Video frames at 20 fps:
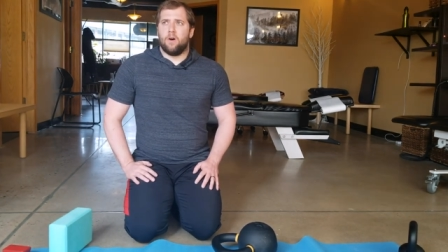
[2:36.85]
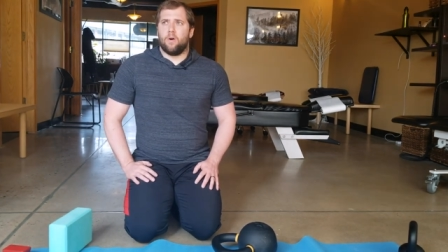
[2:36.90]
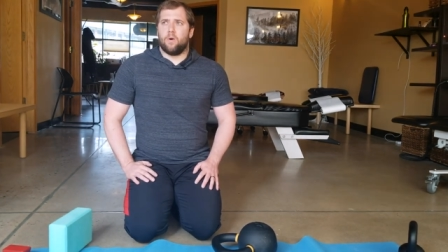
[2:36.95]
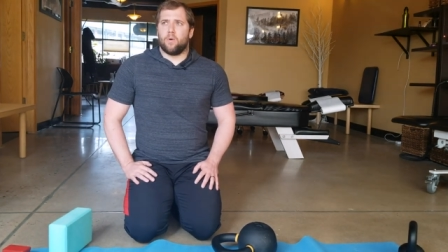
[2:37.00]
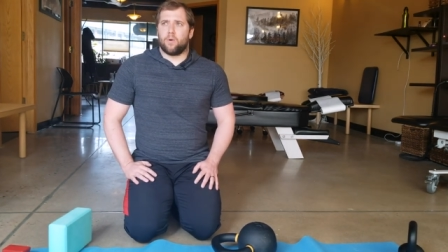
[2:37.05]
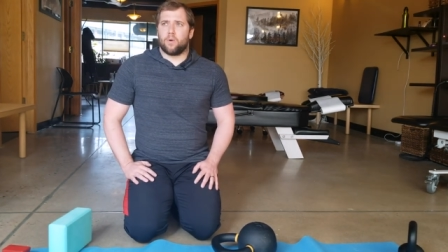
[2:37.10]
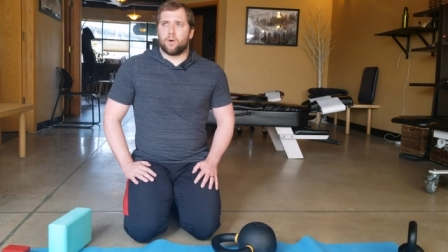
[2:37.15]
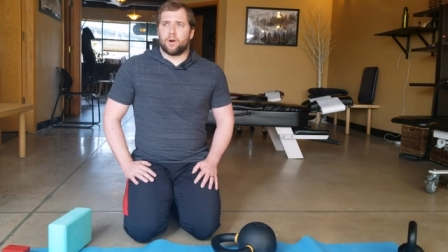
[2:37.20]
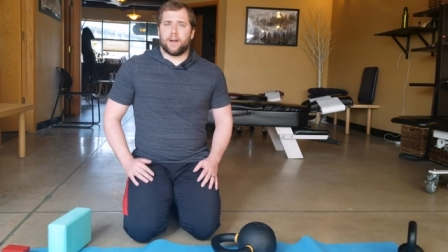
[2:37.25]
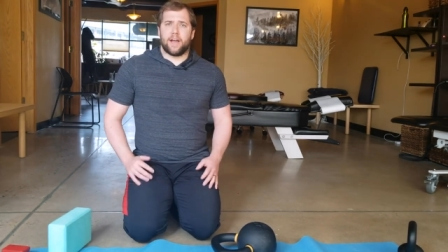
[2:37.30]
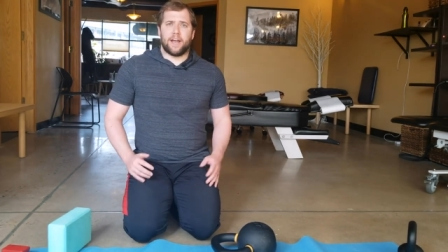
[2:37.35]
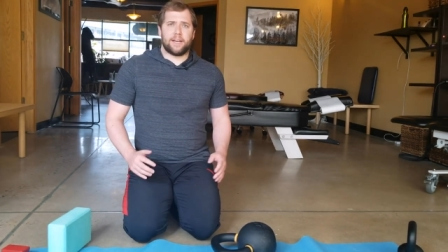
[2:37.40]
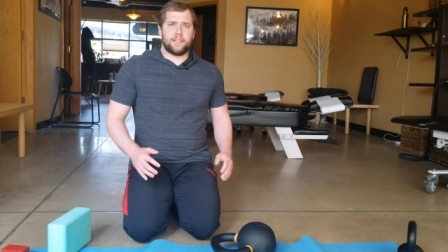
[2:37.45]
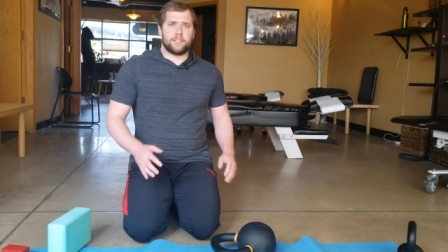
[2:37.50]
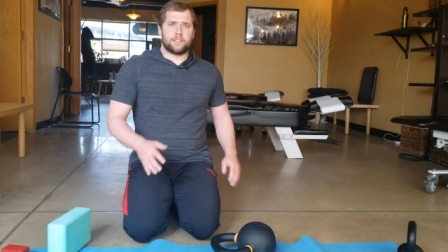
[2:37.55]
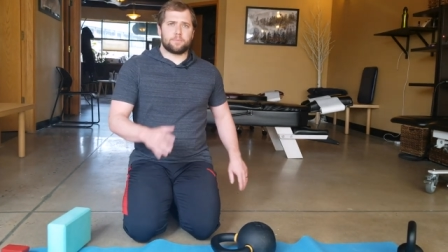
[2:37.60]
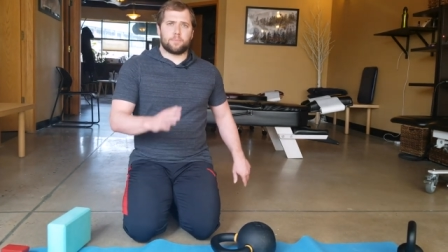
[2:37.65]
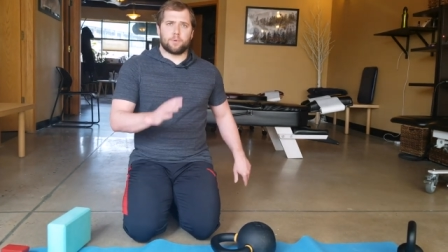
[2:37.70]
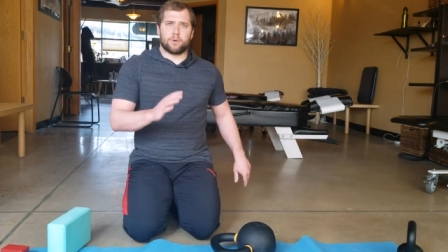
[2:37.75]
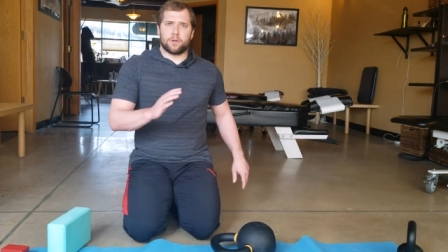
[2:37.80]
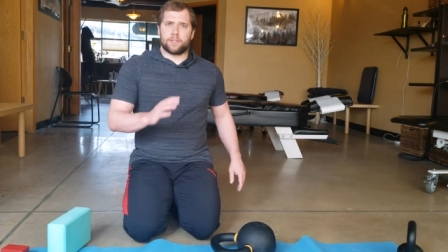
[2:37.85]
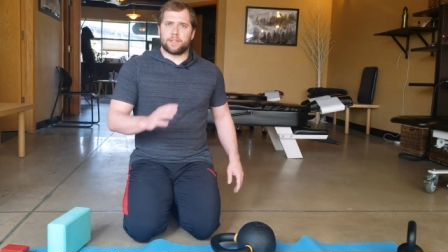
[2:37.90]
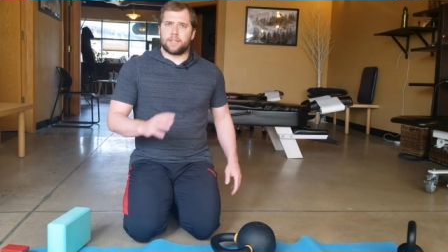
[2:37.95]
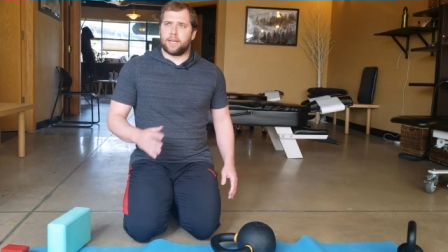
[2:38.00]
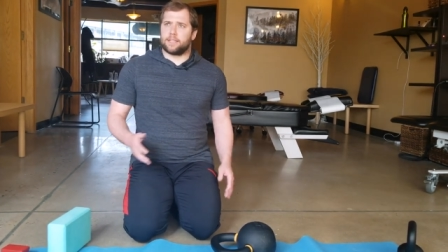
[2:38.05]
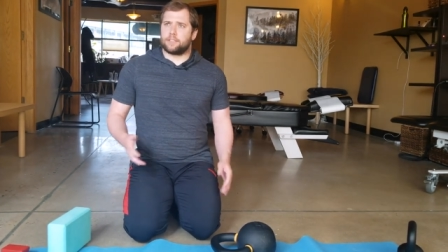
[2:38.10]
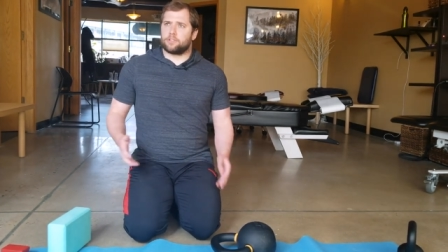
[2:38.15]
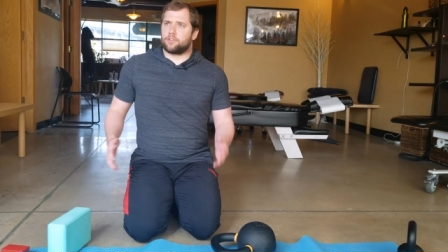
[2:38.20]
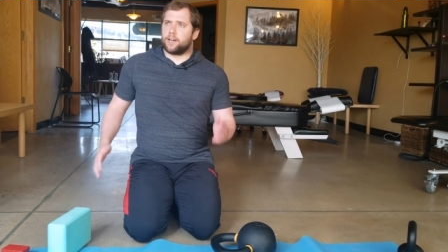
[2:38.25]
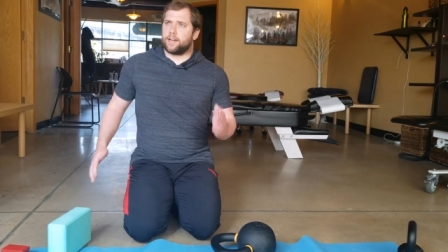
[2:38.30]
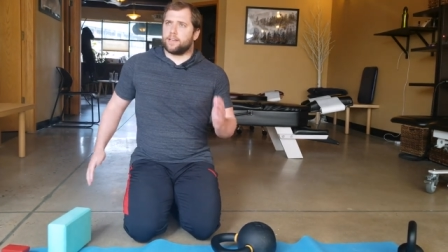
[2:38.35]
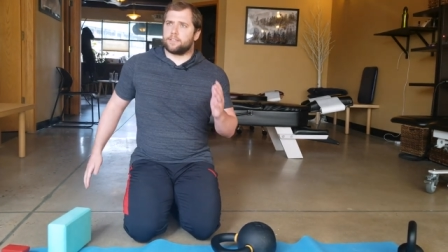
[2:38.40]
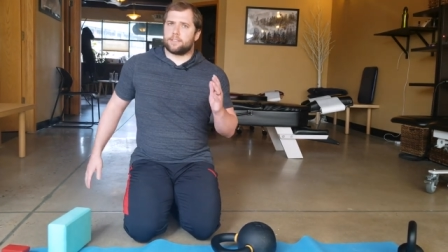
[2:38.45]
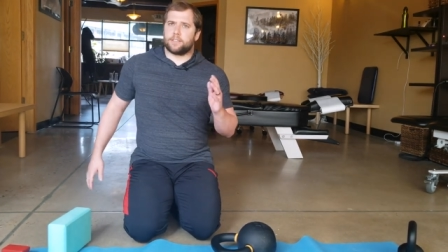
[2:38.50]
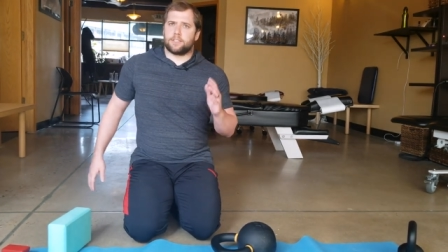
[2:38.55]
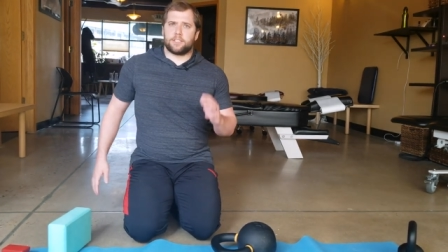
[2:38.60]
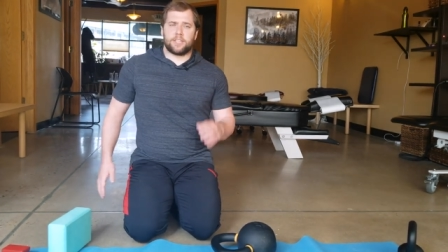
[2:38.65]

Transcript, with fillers: or any sport that tries to